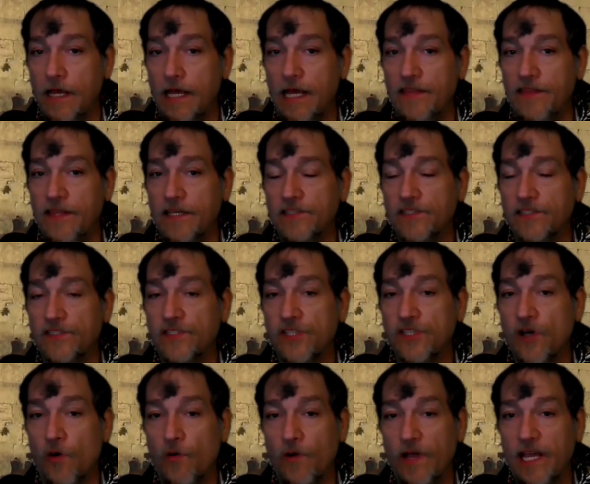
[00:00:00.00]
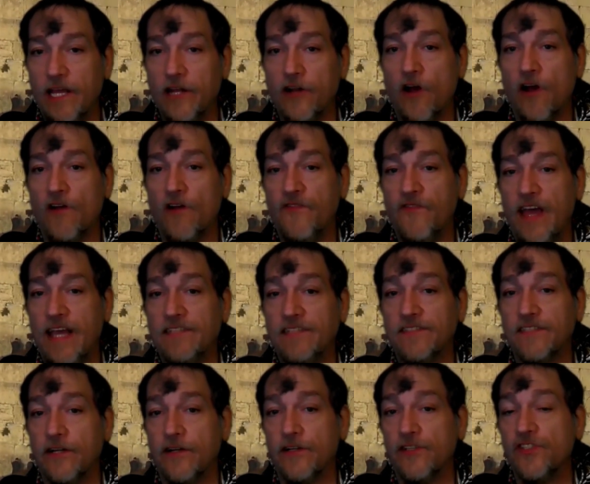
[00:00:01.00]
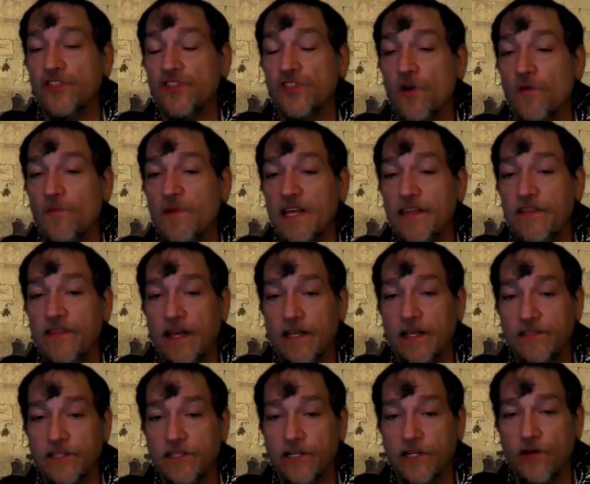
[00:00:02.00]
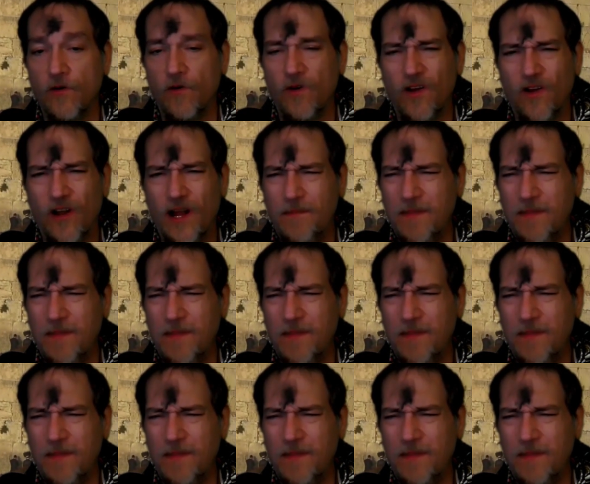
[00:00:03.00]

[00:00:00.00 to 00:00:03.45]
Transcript: This is so in our face. There are so many things that are going on.